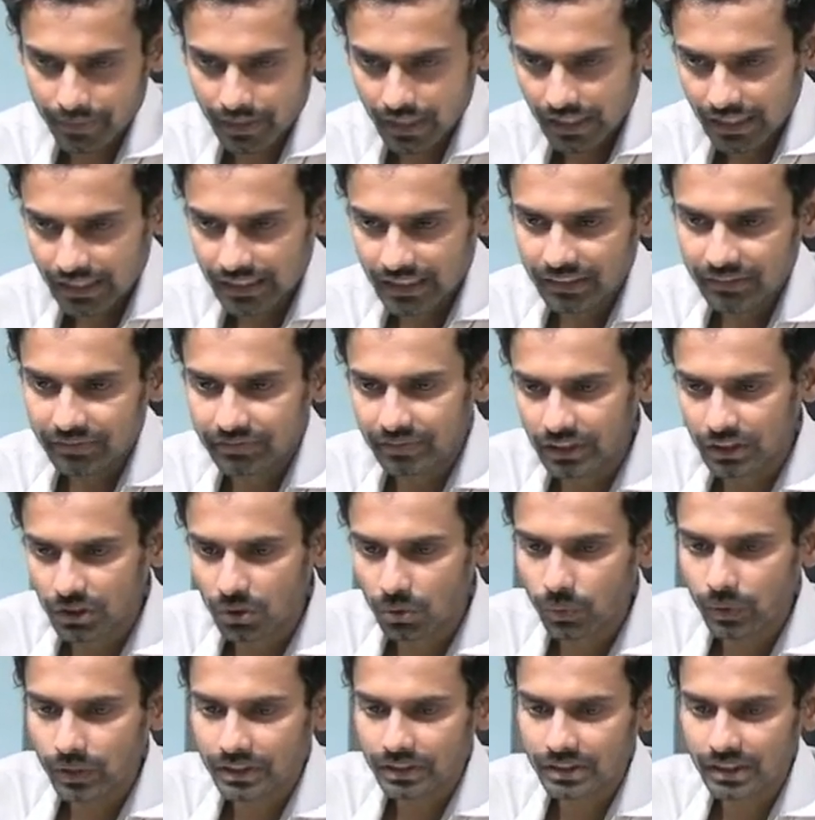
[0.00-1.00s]
In the first
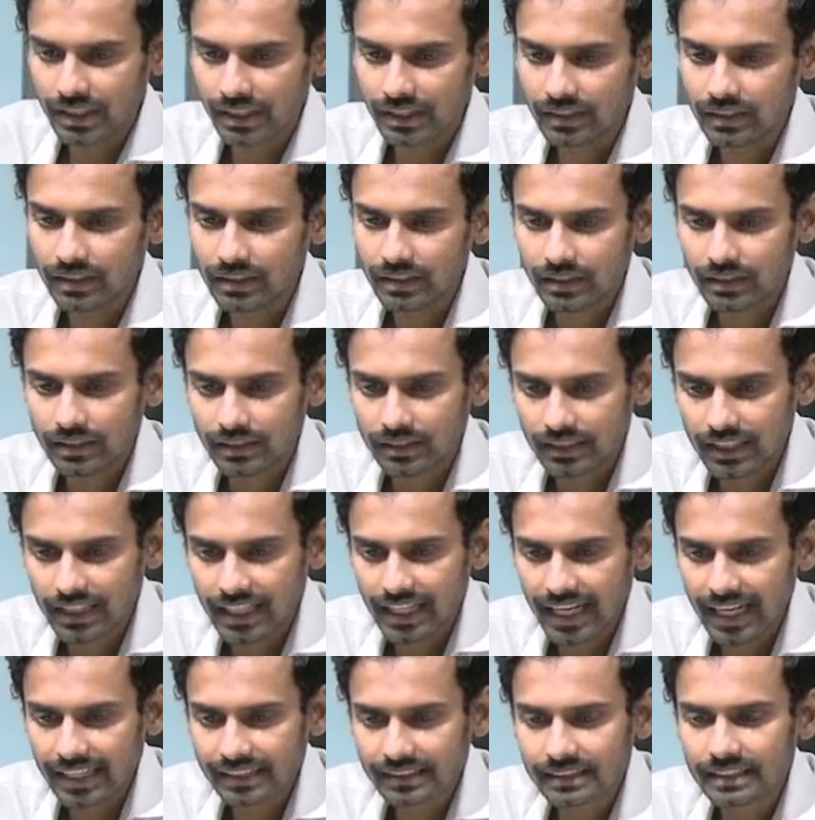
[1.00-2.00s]
question, they are
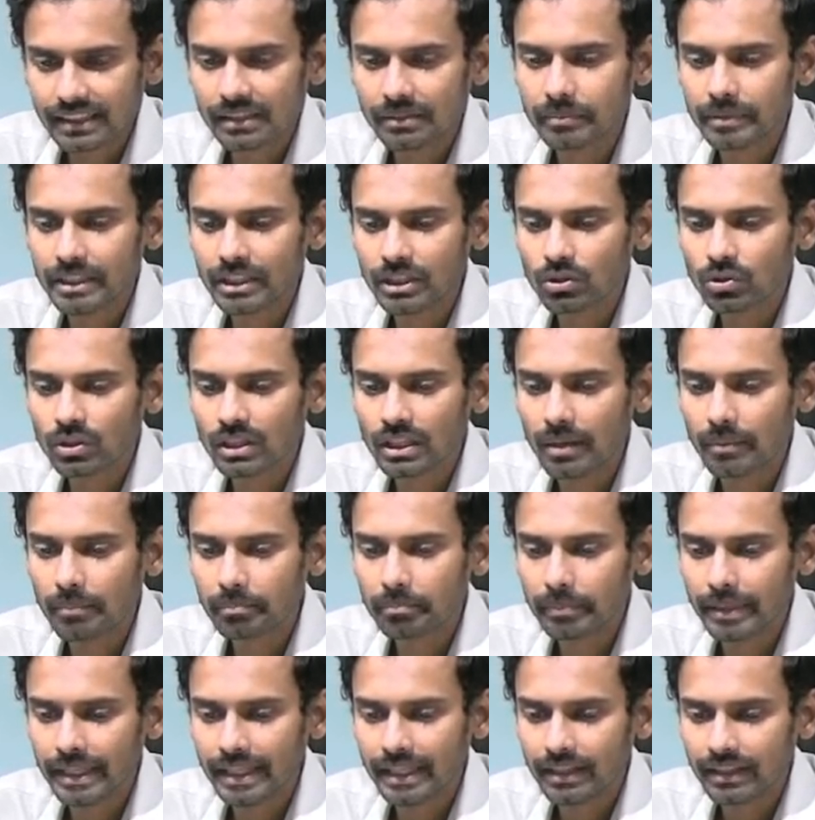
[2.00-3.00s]
asking me to
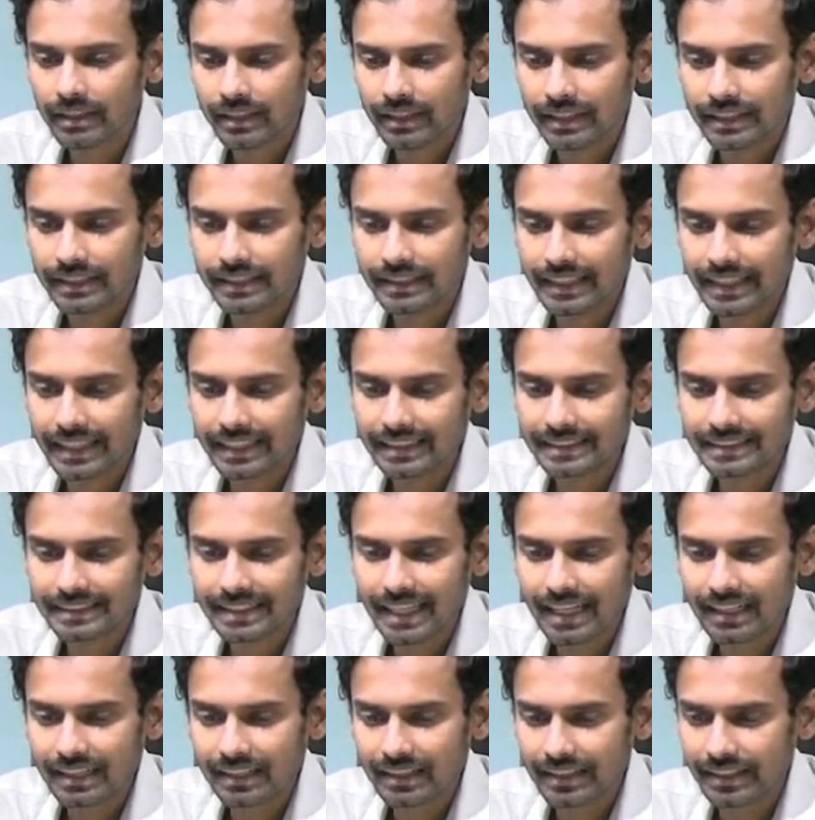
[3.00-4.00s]
compare A's
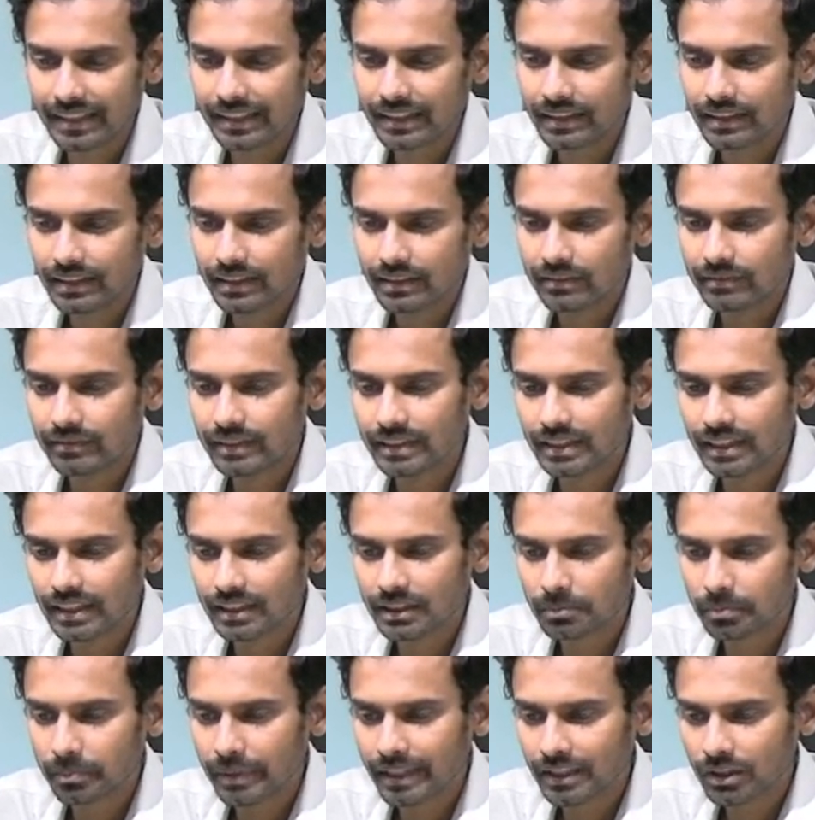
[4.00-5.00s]
salary with
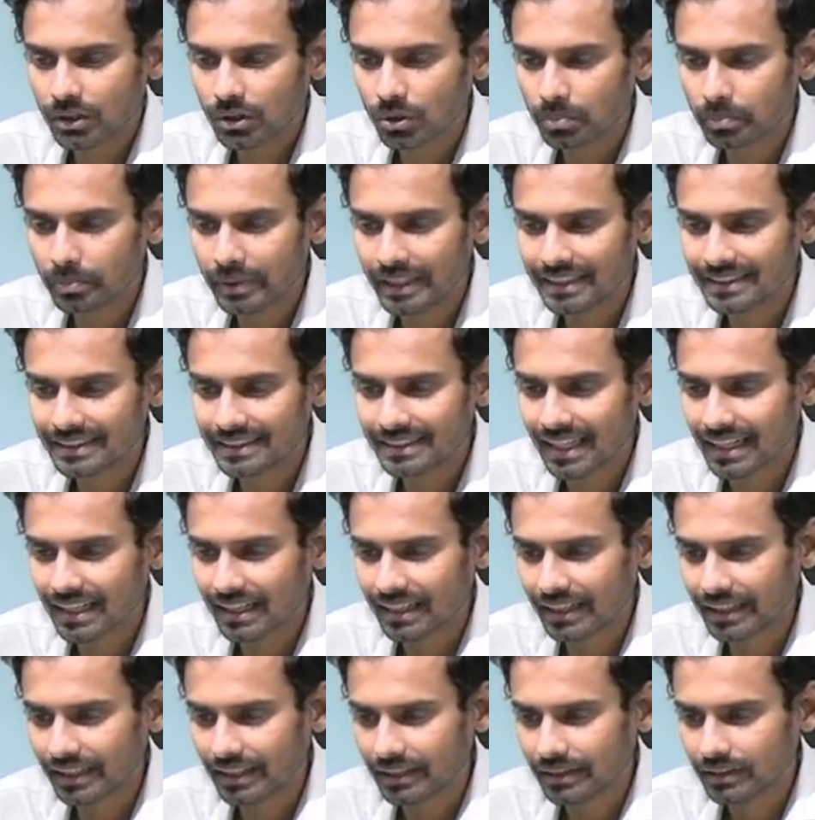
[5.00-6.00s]
respect to B's
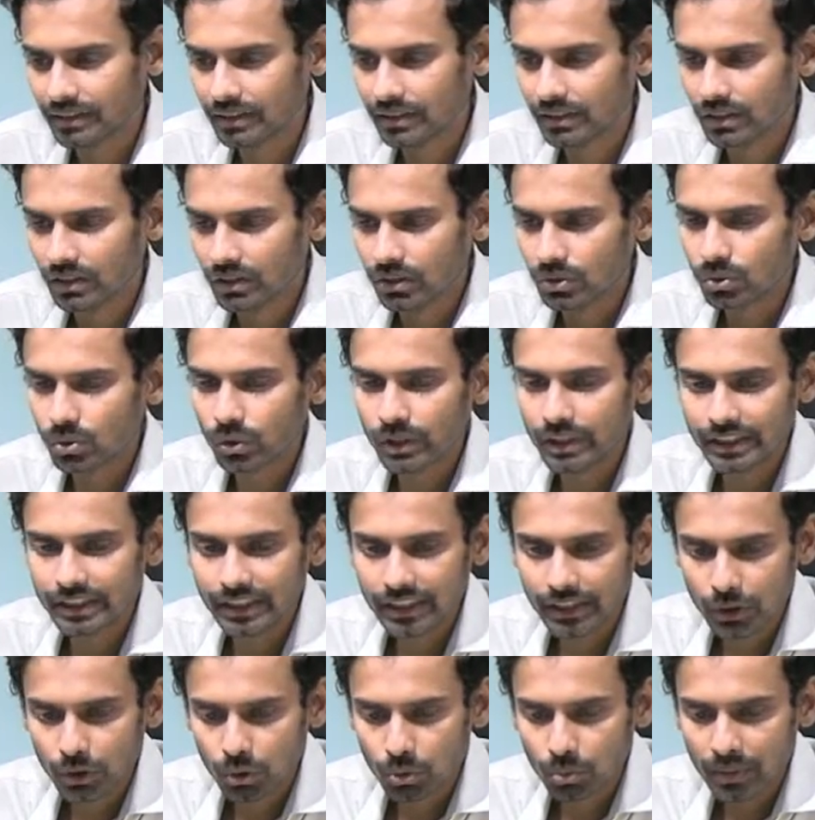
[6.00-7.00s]
salary. So in the
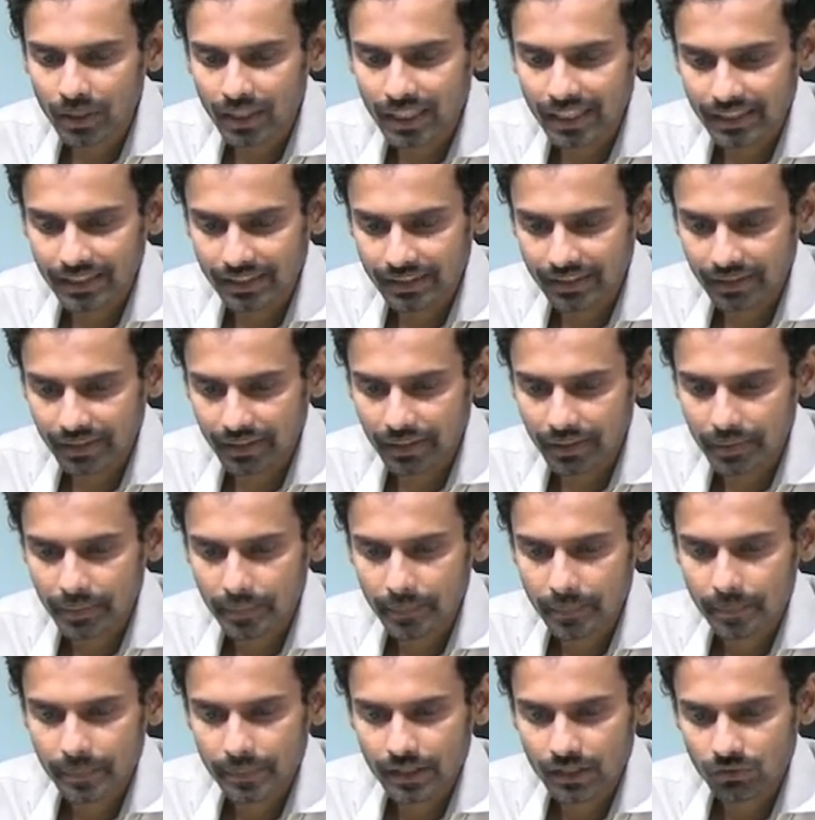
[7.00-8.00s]
numerator,
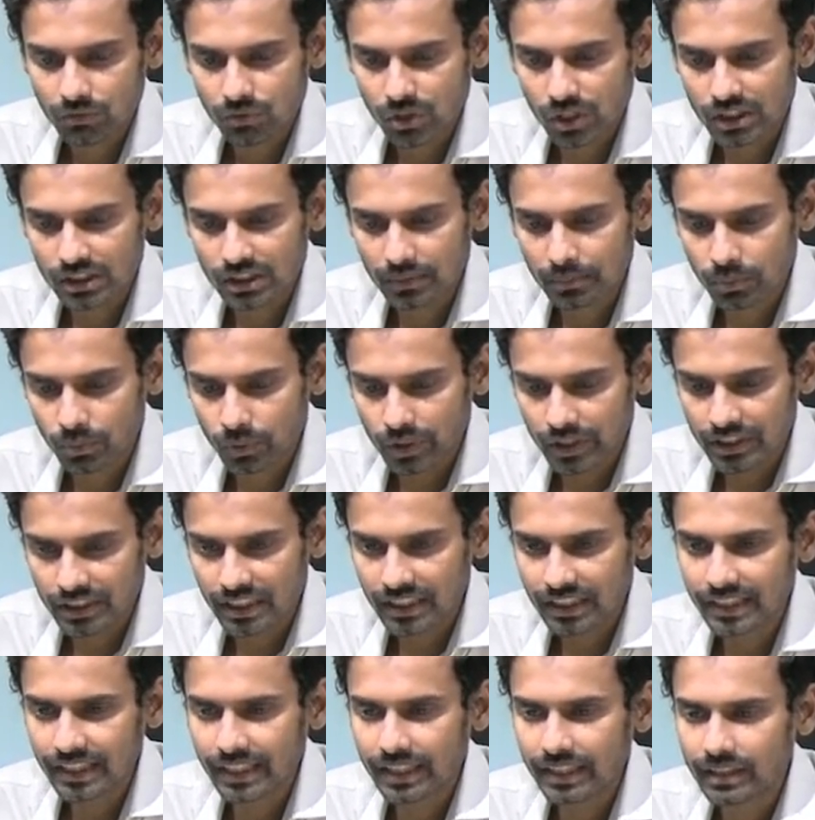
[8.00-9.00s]
for sub question
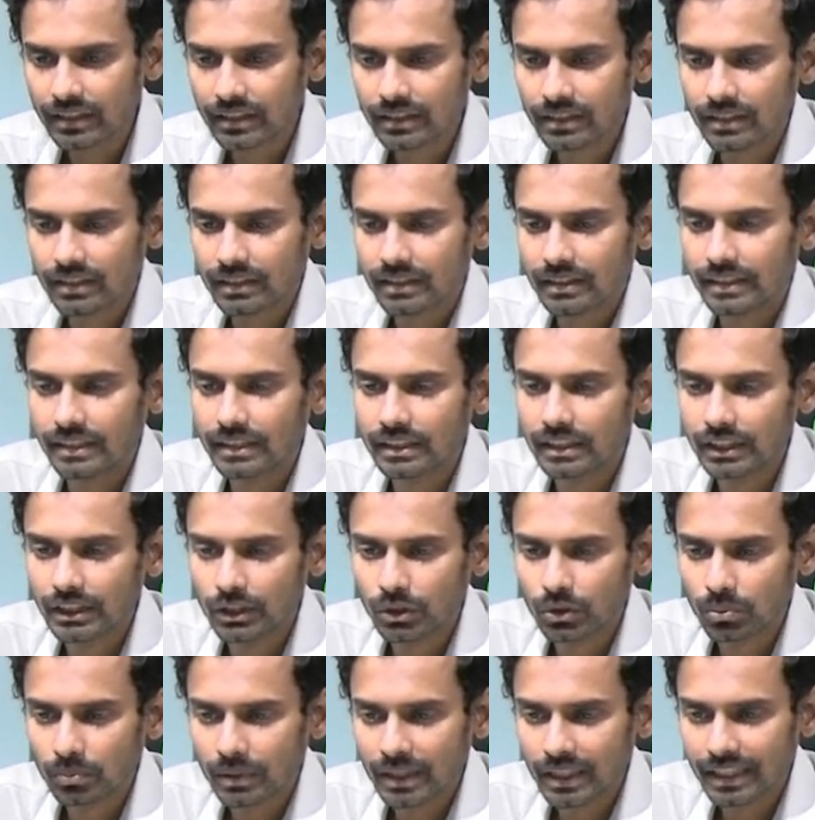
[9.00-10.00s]
A, in the
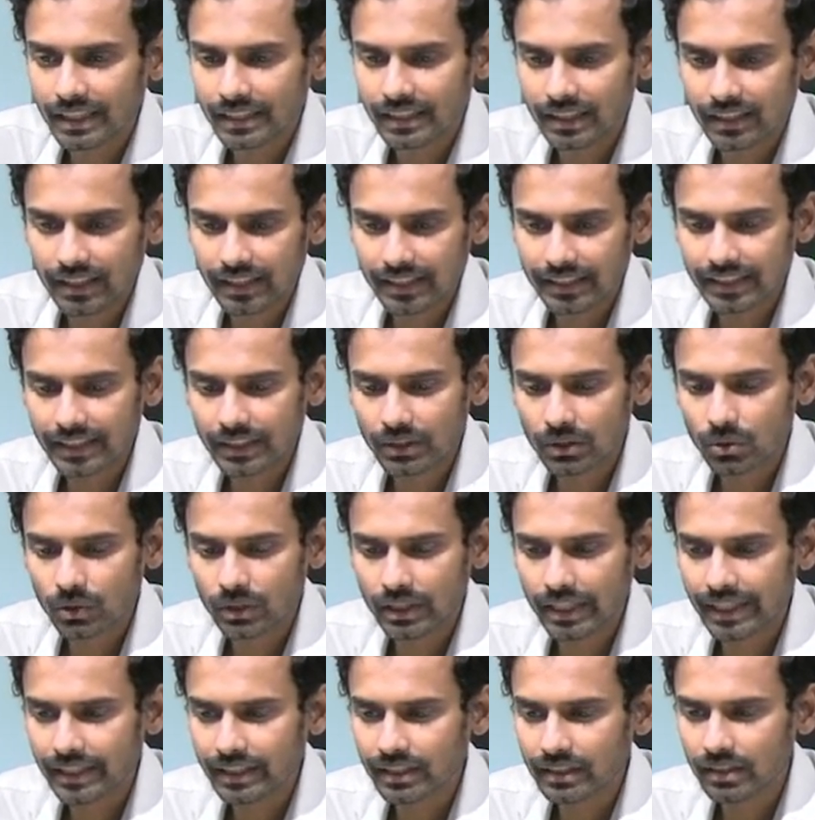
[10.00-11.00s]
numerator I need to
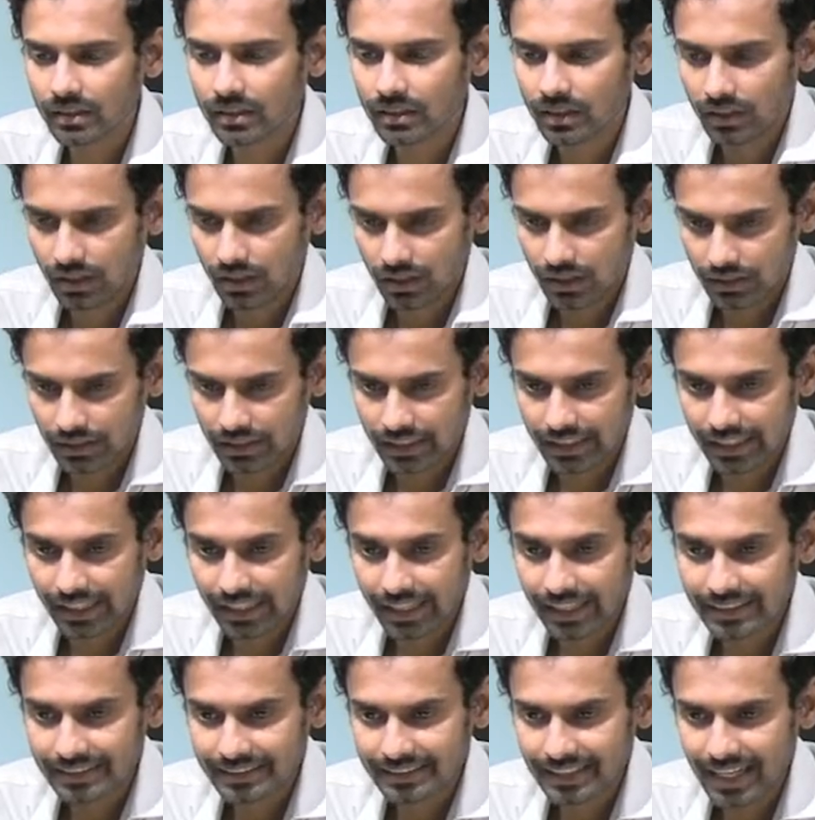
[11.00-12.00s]
take the
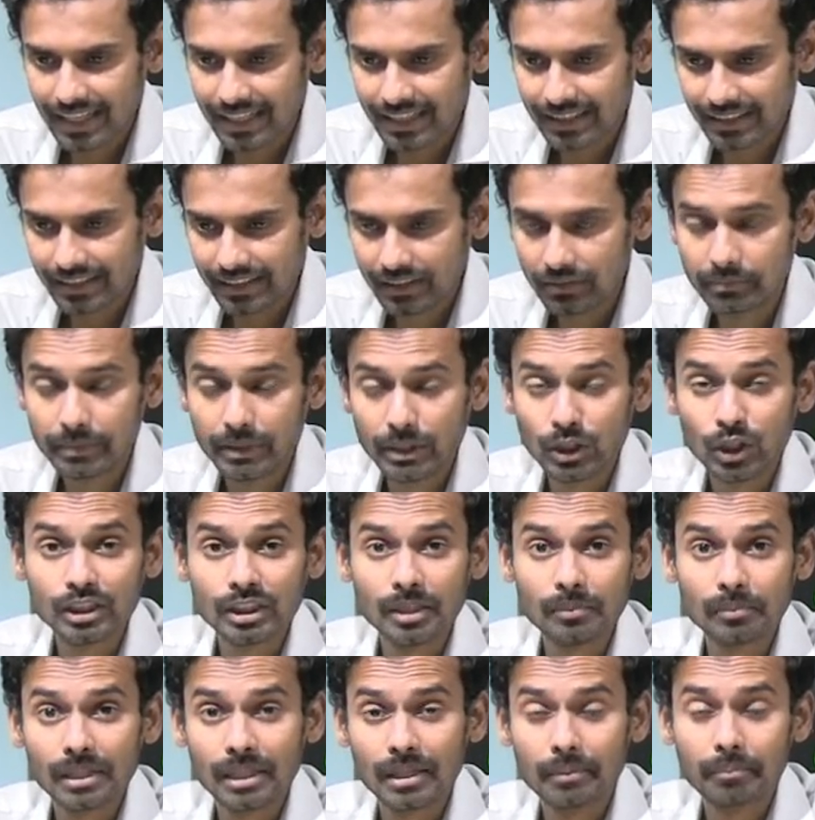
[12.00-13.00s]
A's salary, because I
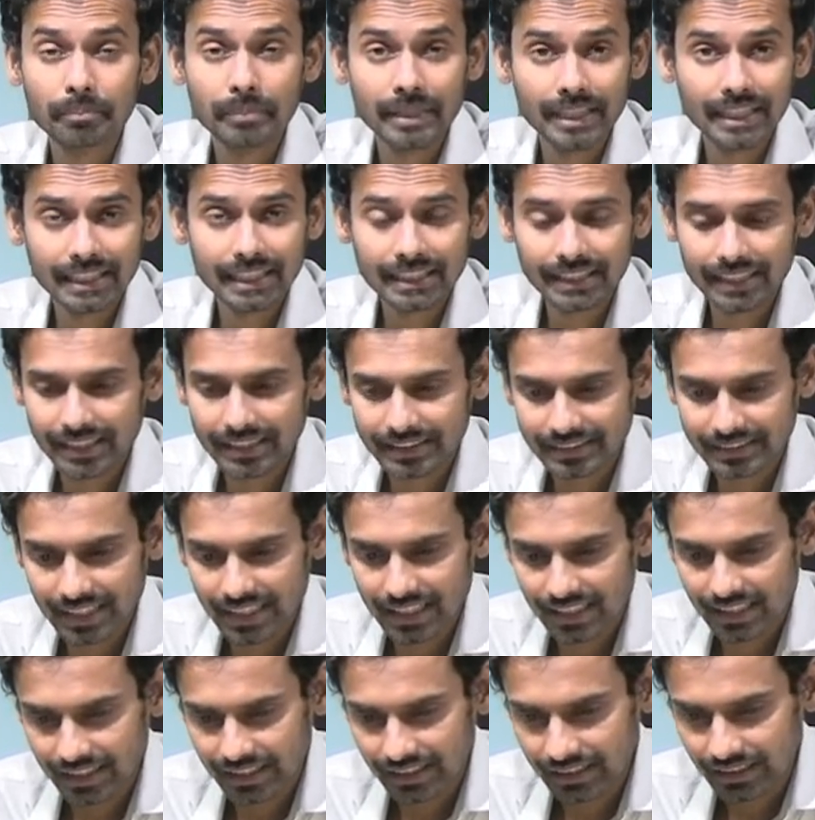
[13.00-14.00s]
am comparing A's
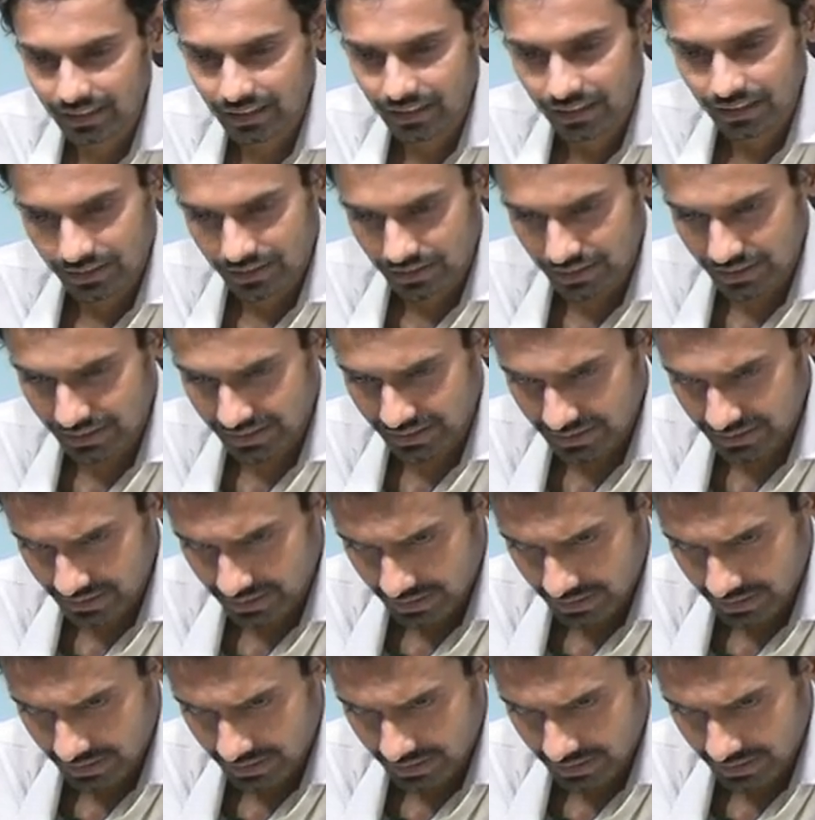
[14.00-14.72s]
salary, that is